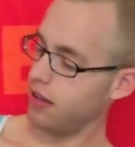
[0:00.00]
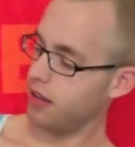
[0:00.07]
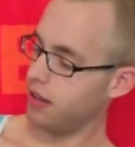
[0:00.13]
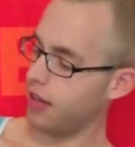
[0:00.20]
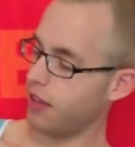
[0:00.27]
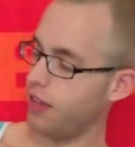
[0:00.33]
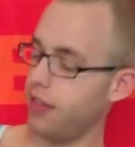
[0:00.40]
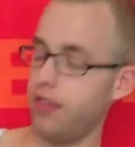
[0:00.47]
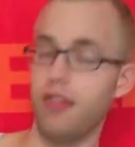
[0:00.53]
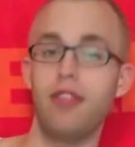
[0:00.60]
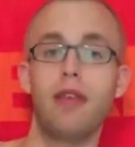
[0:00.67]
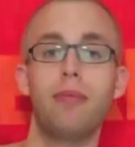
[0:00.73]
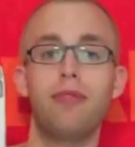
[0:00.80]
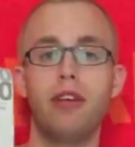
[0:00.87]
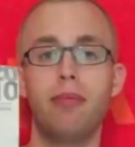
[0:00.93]
Like, this is
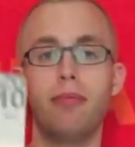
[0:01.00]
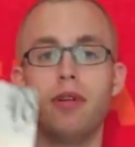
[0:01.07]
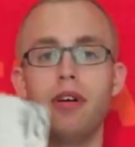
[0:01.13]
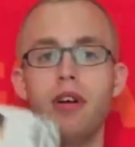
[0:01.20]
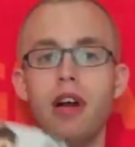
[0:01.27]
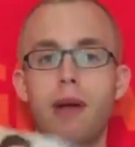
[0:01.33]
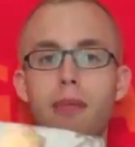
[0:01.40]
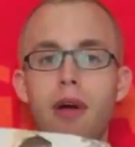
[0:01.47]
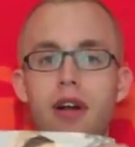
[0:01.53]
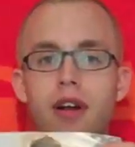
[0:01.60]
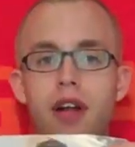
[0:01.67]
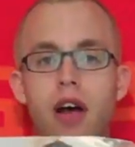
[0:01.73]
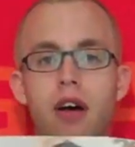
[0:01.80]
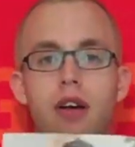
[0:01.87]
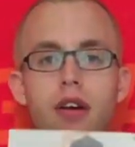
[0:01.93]
September. I brought
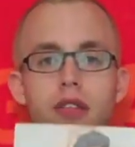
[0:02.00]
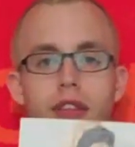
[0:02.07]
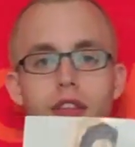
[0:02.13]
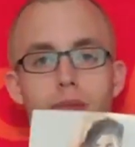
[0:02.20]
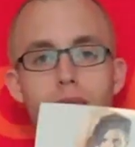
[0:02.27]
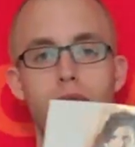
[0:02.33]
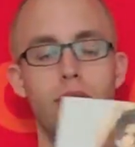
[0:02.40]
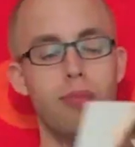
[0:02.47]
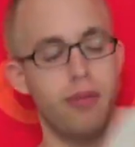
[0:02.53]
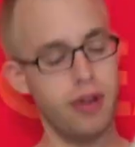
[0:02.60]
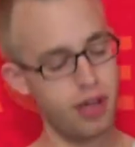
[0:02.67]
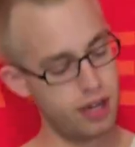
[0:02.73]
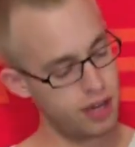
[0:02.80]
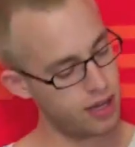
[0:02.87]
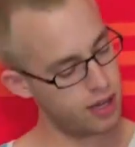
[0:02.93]
it out because it's appropriate.